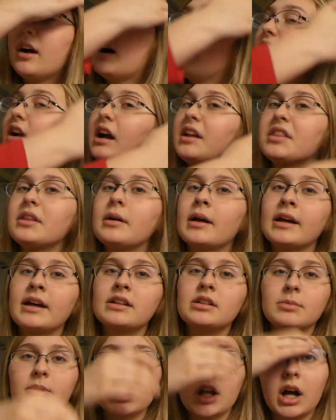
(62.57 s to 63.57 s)
I
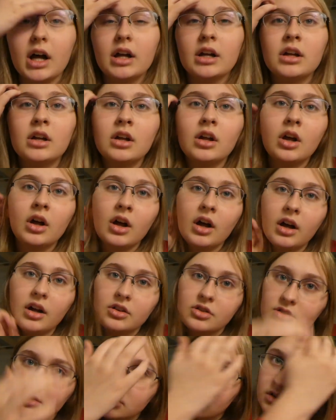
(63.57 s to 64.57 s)
get them a lot.
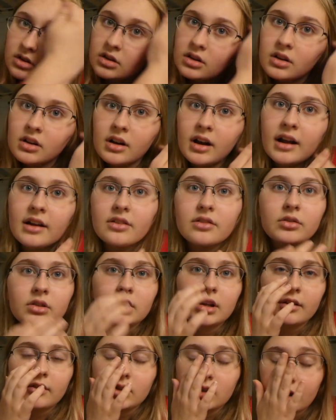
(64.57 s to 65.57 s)
It's just it hasn't
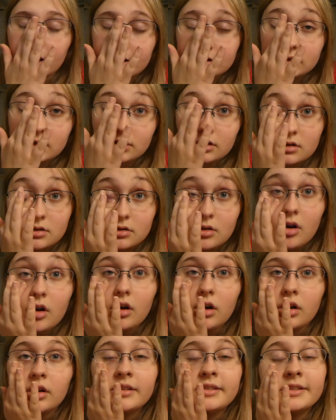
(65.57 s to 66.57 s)
really ever lasted this
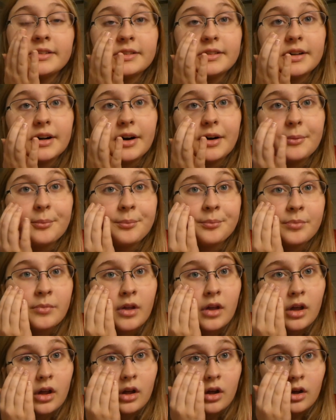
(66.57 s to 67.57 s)
long. So I'm
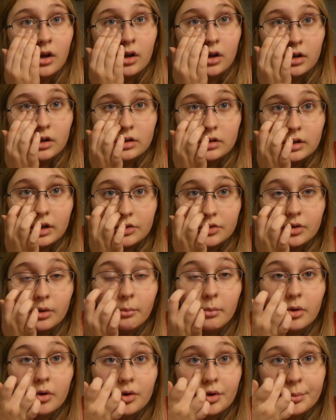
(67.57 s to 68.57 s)

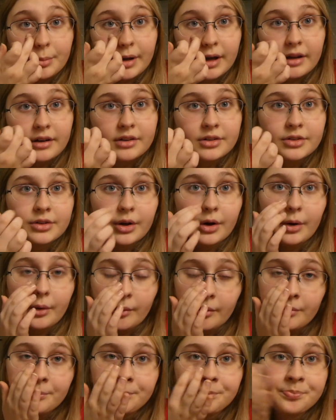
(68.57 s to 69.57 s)
gonna go to bed. So
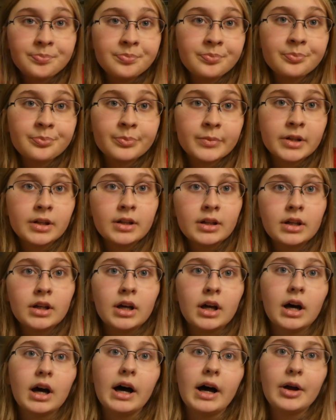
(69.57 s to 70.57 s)

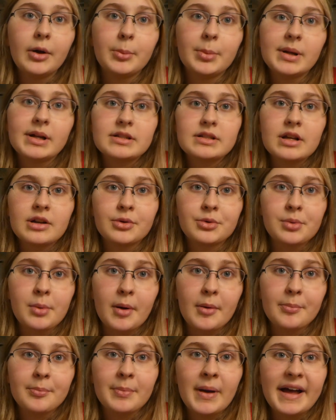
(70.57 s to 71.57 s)
I hope you guys have a good
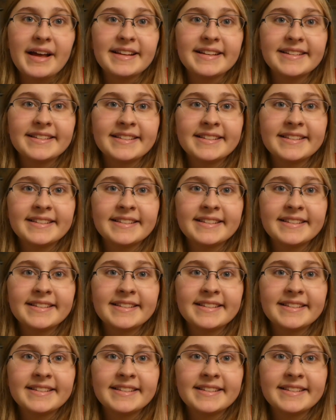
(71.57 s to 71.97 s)
one. Bye.